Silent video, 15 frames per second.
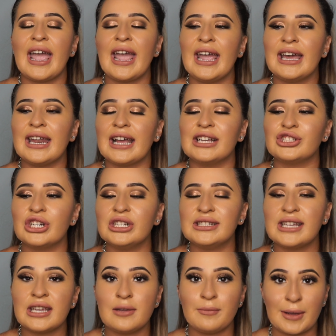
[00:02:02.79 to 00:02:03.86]
And I started
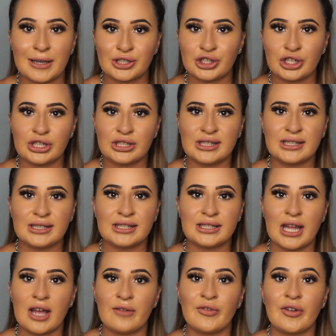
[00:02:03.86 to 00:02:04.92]
taking pictures and
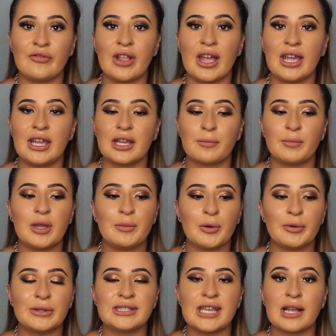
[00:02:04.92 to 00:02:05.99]
stuff of like,
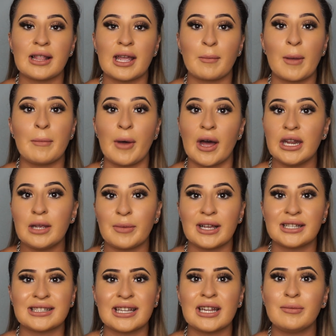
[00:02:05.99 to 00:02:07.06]
people would take like my body
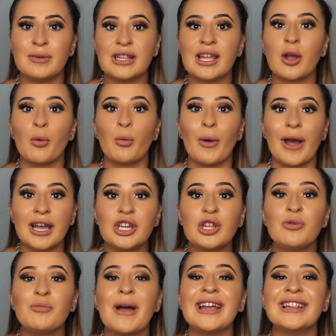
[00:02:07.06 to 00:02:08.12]
pics. And I'd be like, why
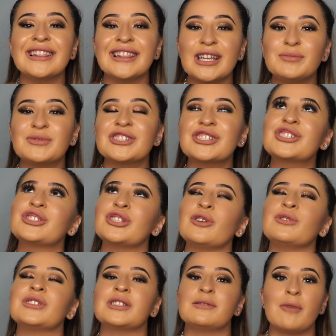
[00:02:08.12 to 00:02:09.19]
do my lips look
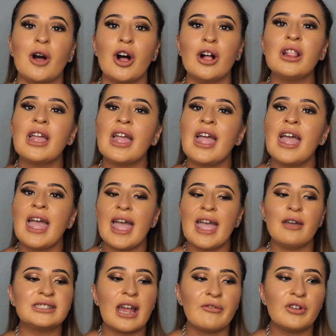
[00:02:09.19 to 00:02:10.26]
so small?
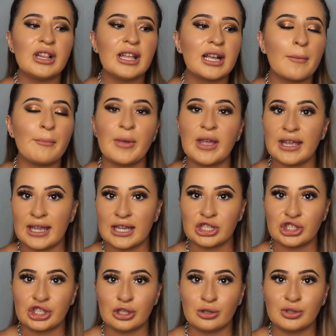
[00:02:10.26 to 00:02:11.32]
It's never like a big
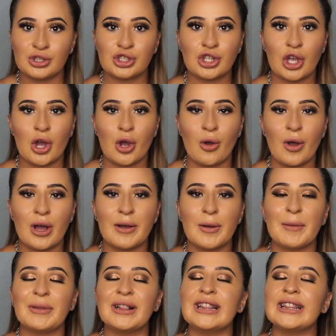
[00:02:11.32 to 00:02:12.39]
issue. So
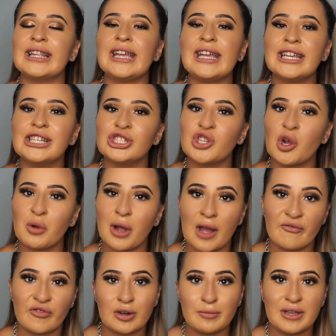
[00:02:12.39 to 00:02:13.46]
please don't
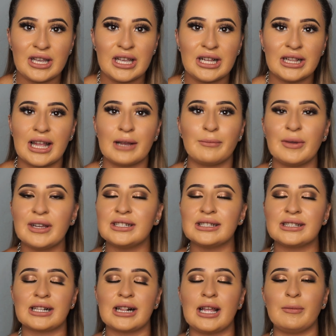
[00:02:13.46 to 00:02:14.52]
come for me. Like, big
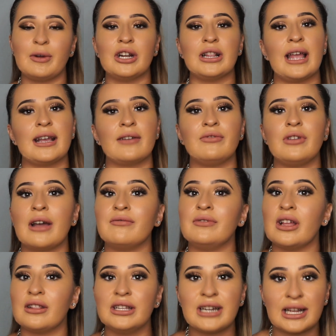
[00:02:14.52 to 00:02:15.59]
disclaimer, like if you have
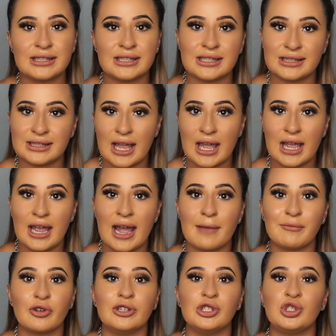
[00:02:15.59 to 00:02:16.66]
nothing nice to say,
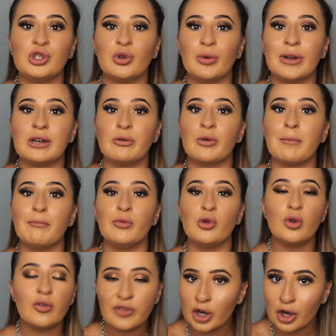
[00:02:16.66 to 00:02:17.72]
I'm going to
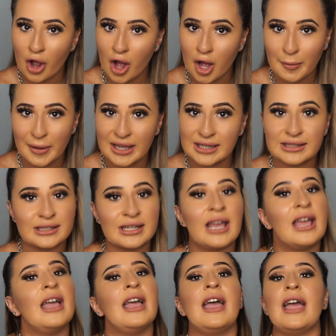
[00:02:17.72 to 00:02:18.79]
remove your comments.
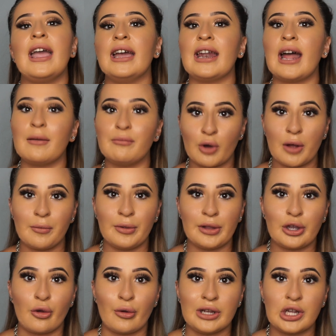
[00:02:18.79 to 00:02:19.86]
And I'm
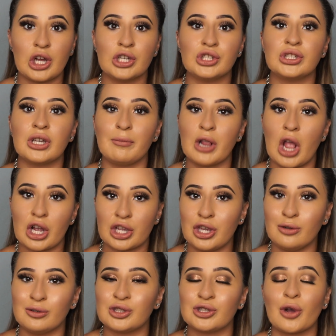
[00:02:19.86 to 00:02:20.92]
probably going to block
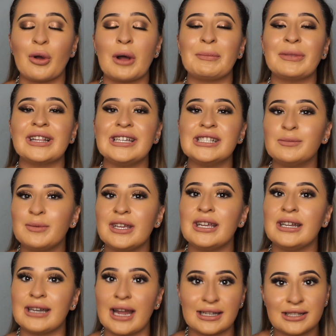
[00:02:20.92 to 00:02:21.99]
you. So please
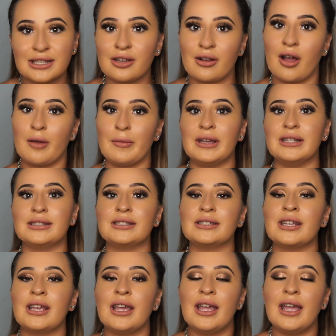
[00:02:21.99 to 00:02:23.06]
be nice in the
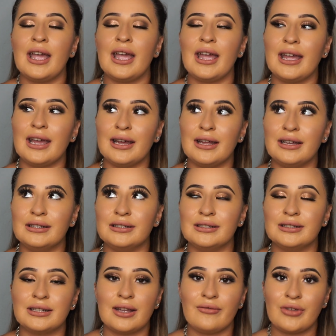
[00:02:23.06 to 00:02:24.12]
comments.
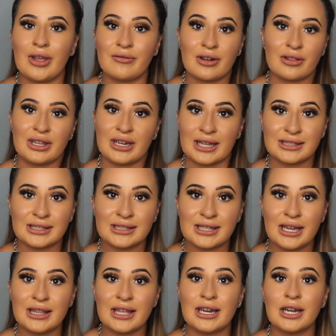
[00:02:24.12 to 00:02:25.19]
And if you have nothing nice to
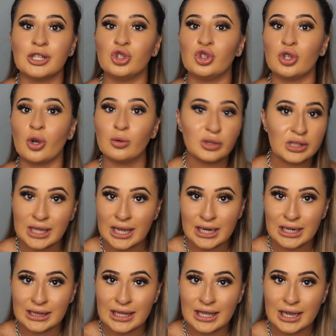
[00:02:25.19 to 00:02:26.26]
say, then don't say
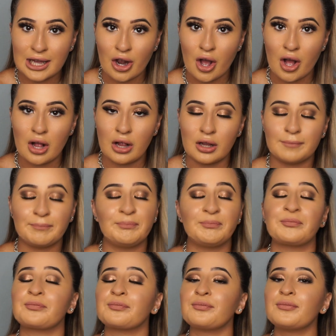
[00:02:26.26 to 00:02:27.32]
anything at all.
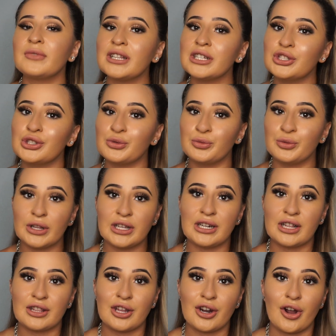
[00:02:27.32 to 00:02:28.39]
It's really
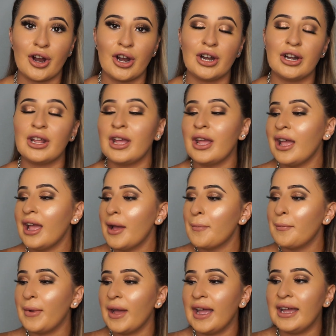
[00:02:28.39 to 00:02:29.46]
not that hard.
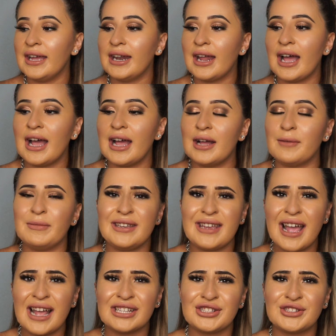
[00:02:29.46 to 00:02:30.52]
But
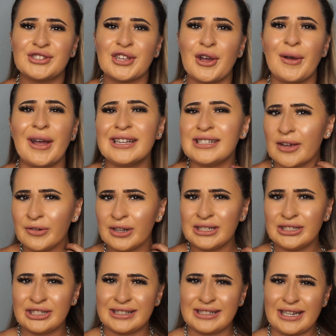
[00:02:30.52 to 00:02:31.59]
yeah, so I
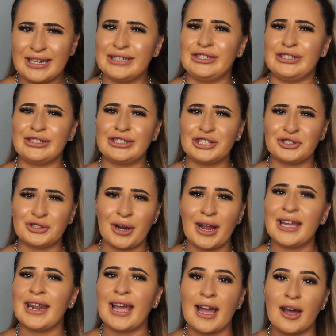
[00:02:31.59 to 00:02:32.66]
definitely just did it just to
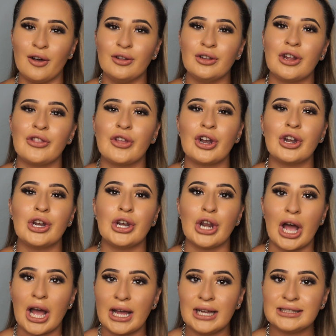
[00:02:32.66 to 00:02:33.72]
try it out. They're
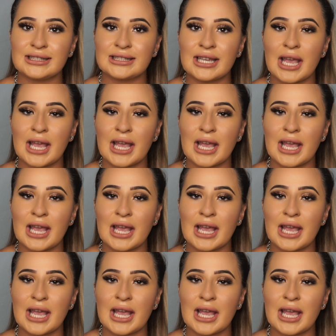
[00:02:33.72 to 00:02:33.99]
not